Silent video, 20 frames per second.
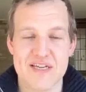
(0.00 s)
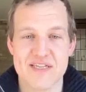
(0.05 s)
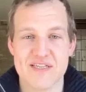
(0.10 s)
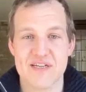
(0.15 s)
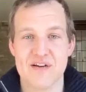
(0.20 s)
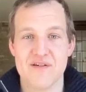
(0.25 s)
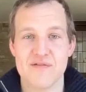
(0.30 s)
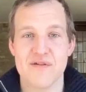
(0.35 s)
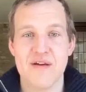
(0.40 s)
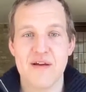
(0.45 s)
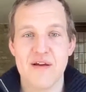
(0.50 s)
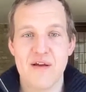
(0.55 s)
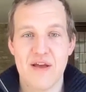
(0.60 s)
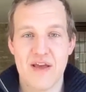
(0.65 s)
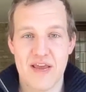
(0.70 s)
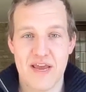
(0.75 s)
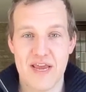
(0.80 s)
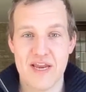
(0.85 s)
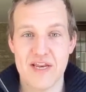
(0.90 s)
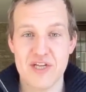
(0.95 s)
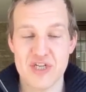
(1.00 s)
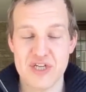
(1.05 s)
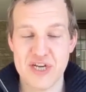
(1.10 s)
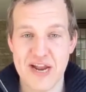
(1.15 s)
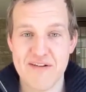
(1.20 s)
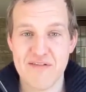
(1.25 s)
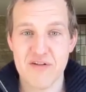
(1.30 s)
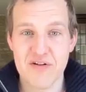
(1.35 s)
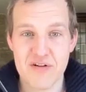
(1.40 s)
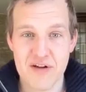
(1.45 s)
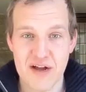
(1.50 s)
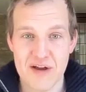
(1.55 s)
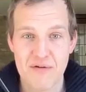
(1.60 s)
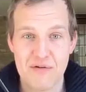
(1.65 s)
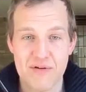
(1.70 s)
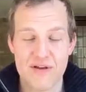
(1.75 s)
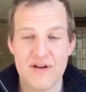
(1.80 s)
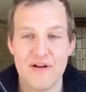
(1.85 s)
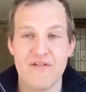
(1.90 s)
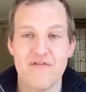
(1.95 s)
So in general,
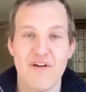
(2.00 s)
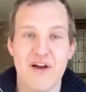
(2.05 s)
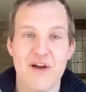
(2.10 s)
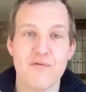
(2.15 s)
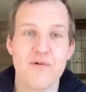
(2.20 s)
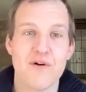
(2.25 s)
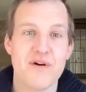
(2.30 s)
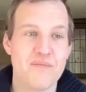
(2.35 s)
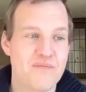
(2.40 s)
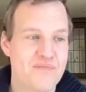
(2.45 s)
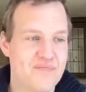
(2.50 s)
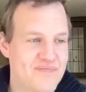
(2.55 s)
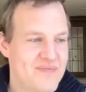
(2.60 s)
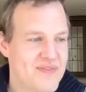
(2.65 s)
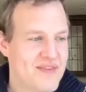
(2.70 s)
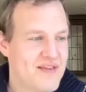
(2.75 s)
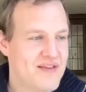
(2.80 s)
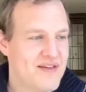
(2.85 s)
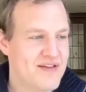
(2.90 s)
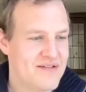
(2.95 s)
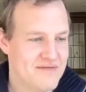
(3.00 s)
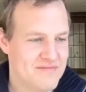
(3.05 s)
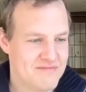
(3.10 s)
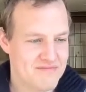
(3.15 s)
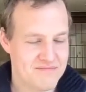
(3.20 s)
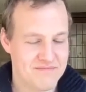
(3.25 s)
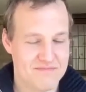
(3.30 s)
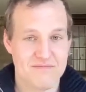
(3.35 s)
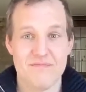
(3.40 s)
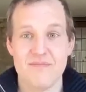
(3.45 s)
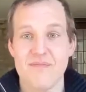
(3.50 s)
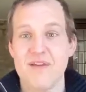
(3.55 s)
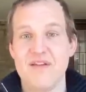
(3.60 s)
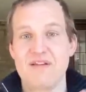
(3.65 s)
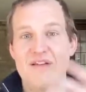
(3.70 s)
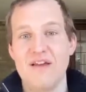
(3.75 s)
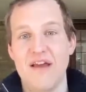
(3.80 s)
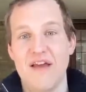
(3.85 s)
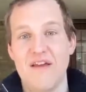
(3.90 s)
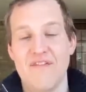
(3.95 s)
if I were
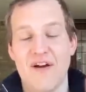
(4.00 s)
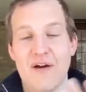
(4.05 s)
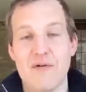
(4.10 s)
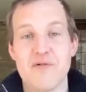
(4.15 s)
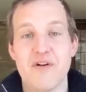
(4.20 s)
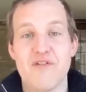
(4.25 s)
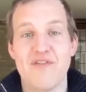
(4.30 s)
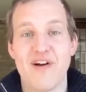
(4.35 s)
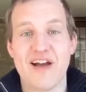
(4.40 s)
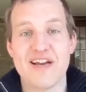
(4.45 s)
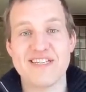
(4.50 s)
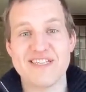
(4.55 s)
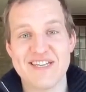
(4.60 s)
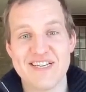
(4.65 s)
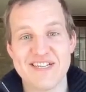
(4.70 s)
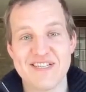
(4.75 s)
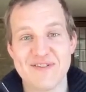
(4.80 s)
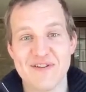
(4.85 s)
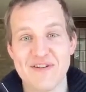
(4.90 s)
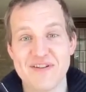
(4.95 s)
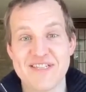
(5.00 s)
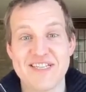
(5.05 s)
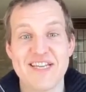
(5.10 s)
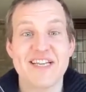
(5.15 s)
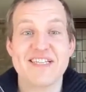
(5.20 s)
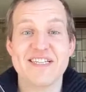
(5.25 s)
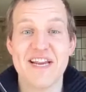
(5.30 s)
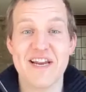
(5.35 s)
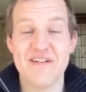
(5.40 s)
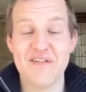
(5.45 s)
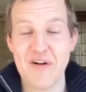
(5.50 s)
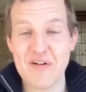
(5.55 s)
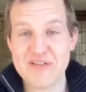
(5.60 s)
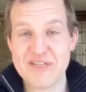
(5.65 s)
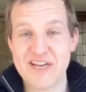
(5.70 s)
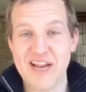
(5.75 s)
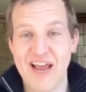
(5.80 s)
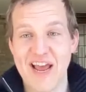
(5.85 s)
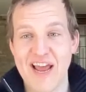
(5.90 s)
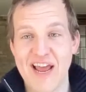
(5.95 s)
advising a sort of 16-year-old
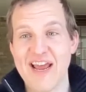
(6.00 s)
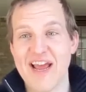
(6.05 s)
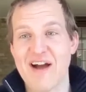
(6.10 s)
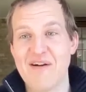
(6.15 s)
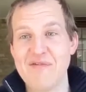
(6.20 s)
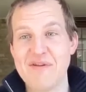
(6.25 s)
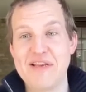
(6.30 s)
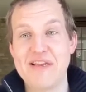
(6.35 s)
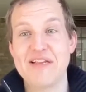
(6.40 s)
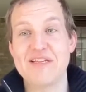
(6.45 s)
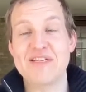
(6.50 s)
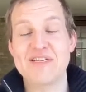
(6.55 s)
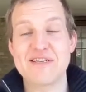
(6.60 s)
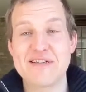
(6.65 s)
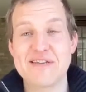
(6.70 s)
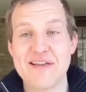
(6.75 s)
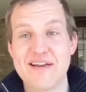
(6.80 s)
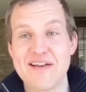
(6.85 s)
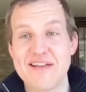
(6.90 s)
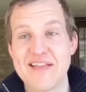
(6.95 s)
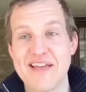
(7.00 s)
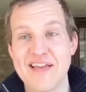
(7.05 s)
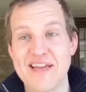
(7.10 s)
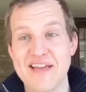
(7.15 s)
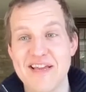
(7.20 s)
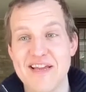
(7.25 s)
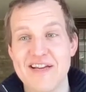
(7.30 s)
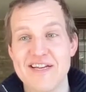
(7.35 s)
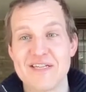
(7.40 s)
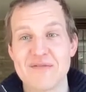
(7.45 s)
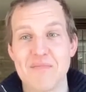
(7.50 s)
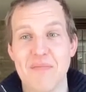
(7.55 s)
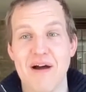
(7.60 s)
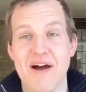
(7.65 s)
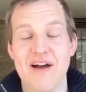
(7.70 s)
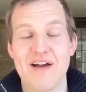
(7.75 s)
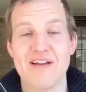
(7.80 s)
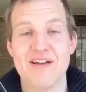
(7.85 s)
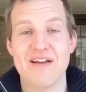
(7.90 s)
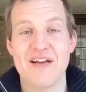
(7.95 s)
today, I would certainly
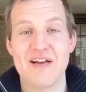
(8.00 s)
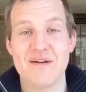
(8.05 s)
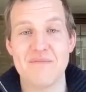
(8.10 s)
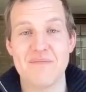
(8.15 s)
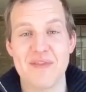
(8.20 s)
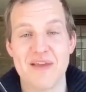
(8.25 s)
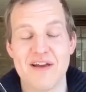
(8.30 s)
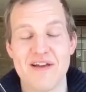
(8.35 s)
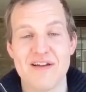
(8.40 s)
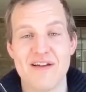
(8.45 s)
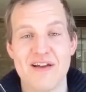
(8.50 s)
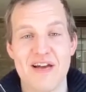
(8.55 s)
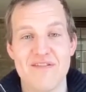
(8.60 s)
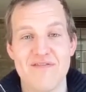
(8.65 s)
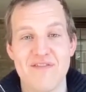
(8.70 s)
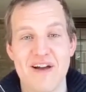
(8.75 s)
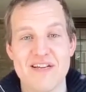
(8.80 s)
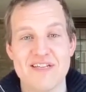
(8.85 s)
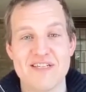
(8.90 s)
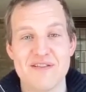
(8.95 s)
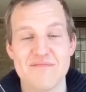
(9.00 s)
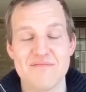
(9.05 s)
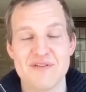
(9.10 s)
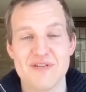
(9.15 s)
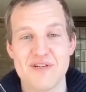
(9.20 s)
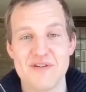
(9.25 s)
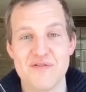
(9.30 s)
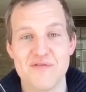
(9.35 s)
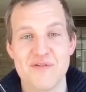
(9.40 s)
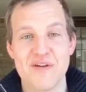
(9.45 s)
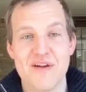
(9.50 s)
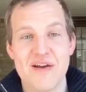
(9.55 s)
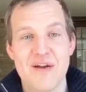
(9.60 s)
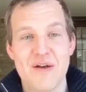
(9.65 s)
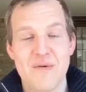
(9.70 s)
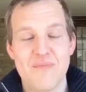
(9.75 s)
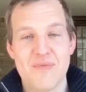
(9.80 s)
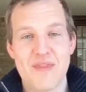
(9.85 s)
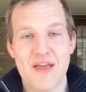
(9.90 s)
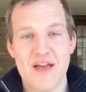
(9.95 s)
advise them to
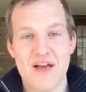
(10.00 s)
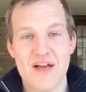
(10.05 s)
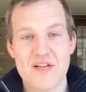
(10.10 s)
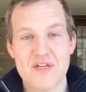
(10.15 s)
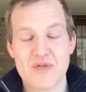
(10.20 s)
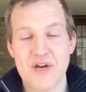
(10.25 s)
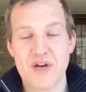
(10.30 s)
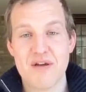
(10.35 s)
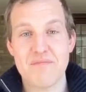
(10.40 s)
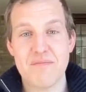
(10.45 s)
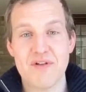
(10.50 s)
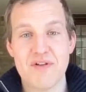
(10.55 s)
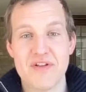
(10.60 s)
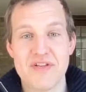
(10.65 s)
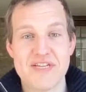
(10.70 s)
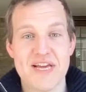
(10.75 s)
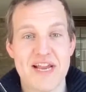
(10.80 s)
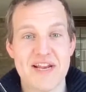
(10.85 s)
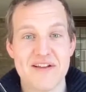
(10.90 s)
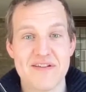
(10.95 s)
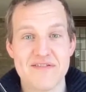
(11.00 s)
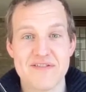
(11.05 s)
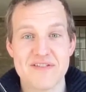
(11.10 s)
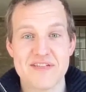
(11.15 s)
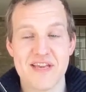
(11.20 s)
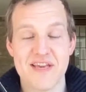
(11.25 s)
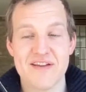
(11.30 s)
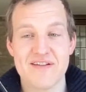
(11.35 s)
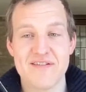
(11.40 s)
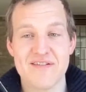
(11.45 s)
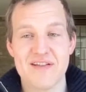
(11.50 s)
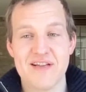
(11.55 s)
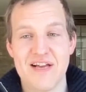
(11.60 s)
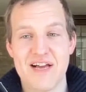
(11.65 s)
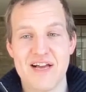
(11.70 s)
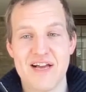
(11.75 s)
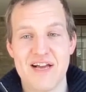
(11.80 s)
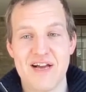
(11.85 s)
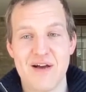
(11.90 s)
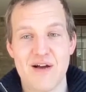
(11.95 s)
try and build a technical skill
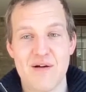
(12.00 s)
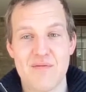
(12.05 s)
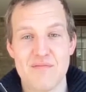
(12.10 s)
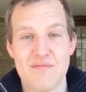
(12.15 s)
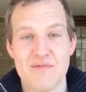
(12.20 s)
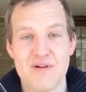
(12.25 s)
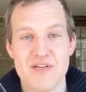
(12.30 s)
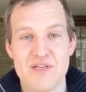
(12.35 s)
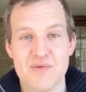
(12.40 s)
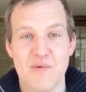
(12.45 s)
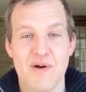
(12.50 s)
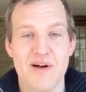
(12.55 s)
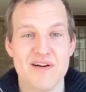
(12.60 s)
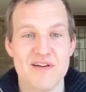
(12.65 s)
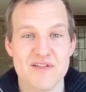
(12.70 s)
as well